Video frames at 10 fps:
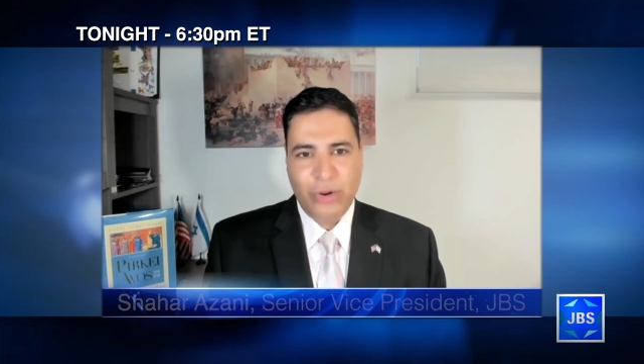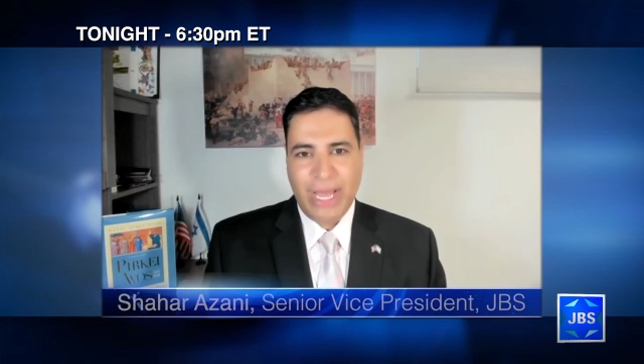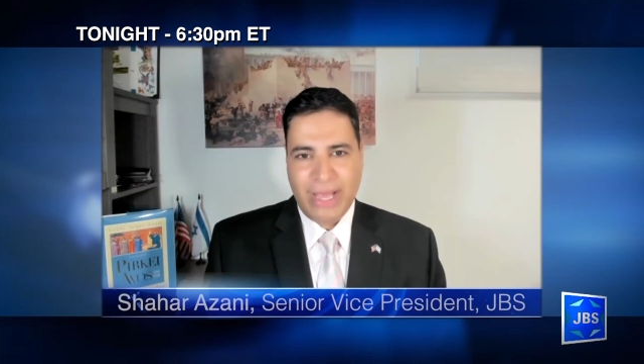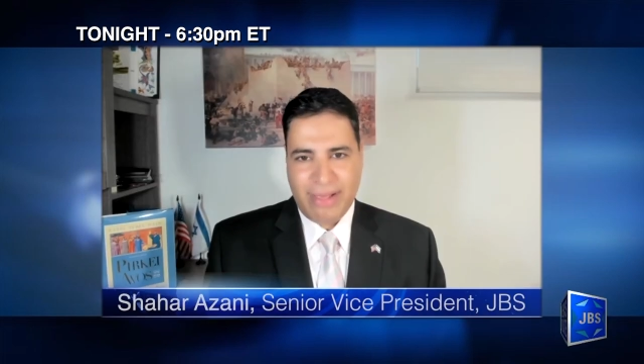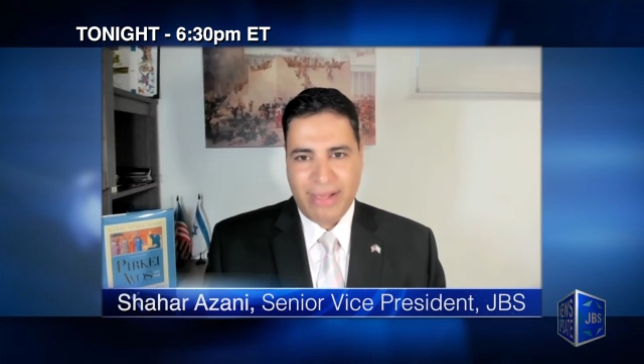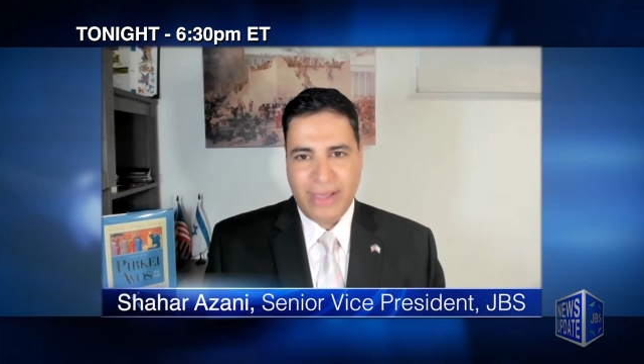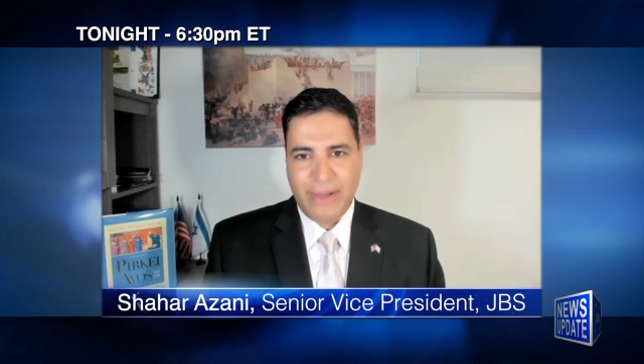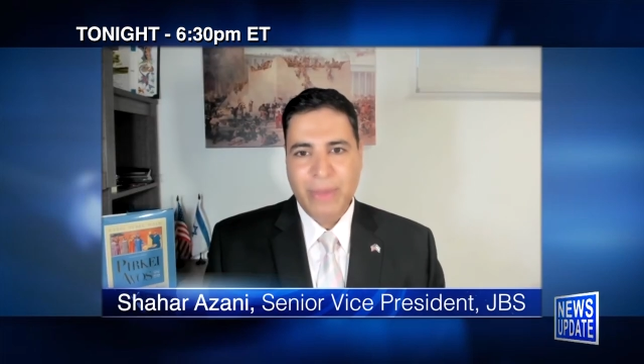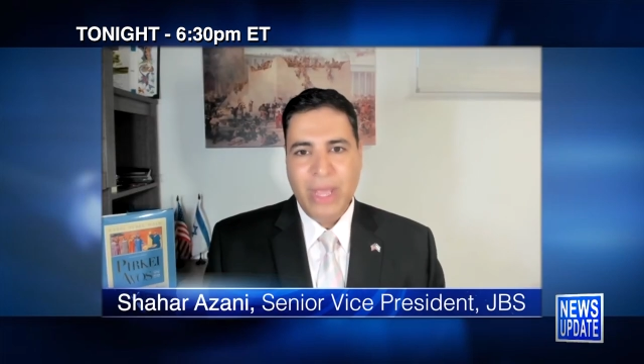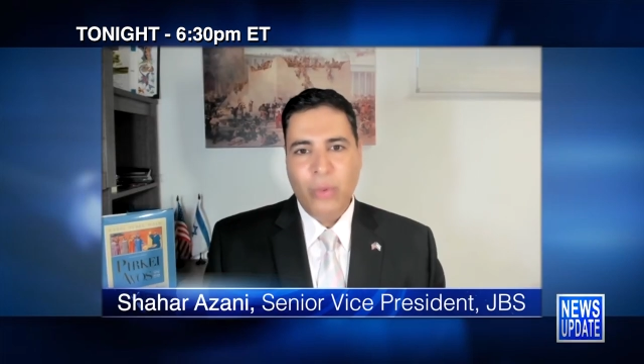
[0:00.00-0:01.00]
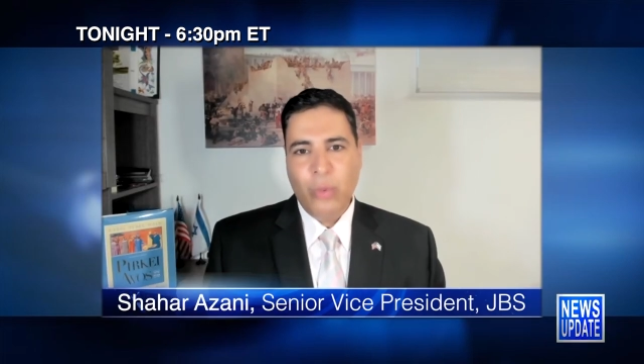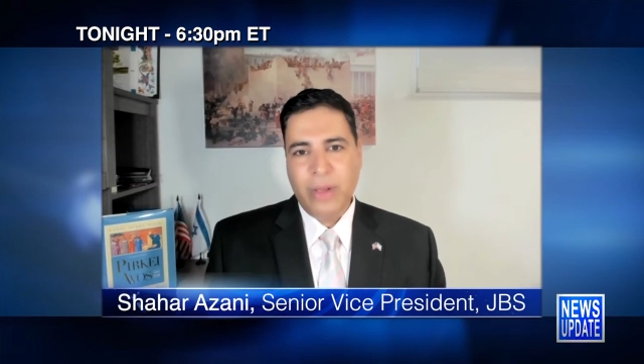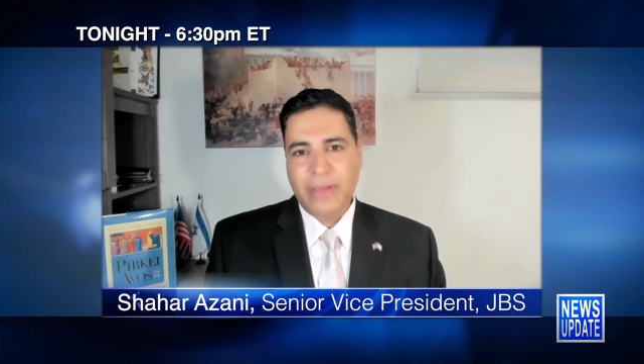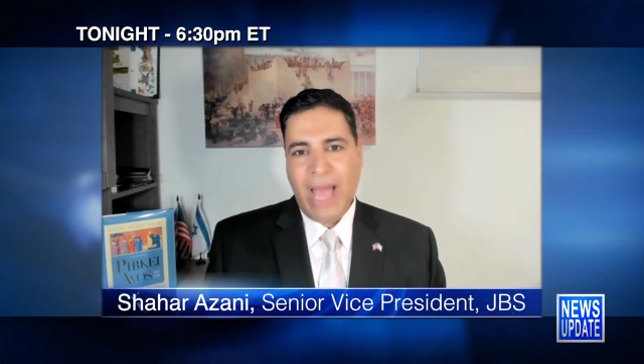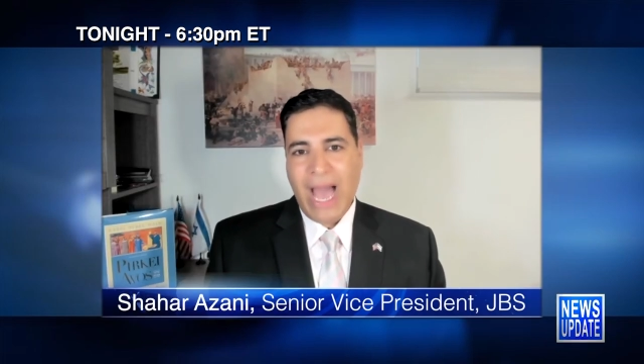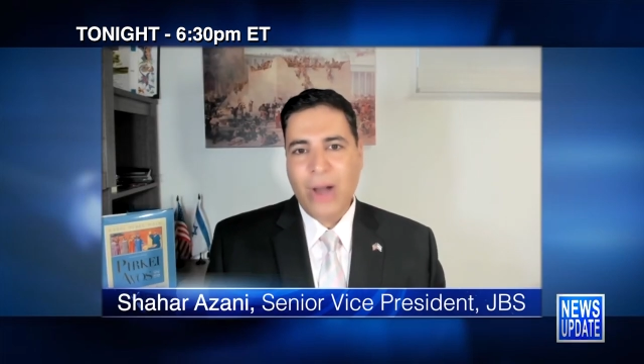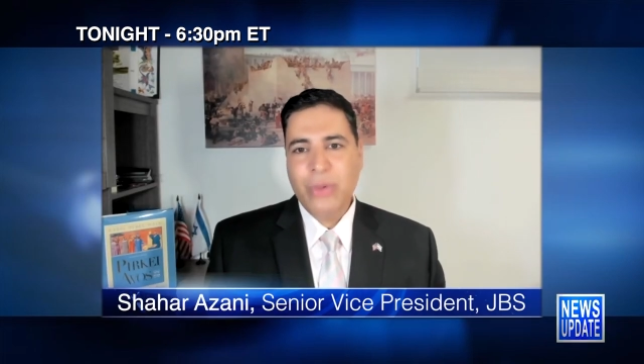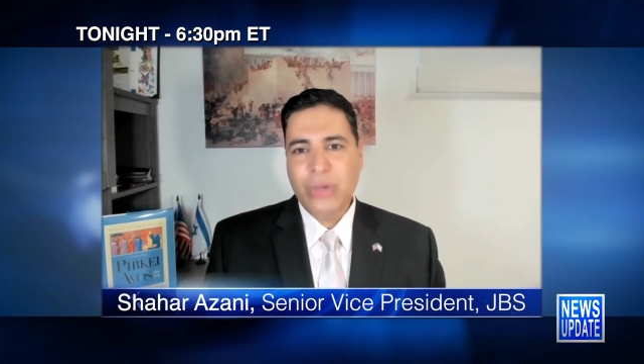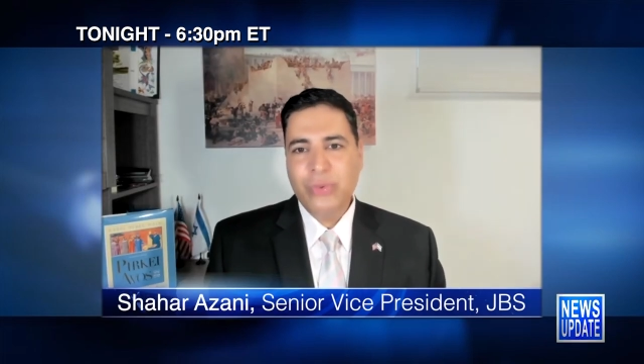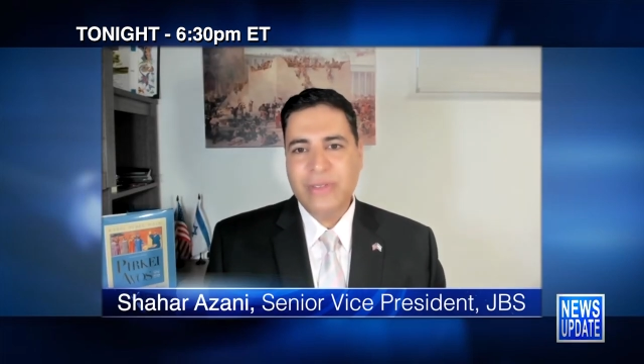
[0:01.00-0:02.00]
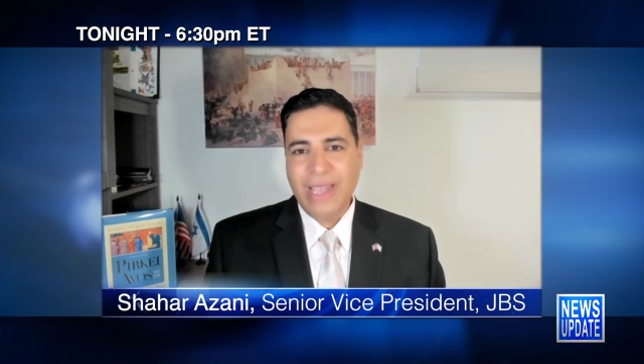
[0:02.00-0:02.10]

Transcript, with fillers: And coming up next, Shahar Azani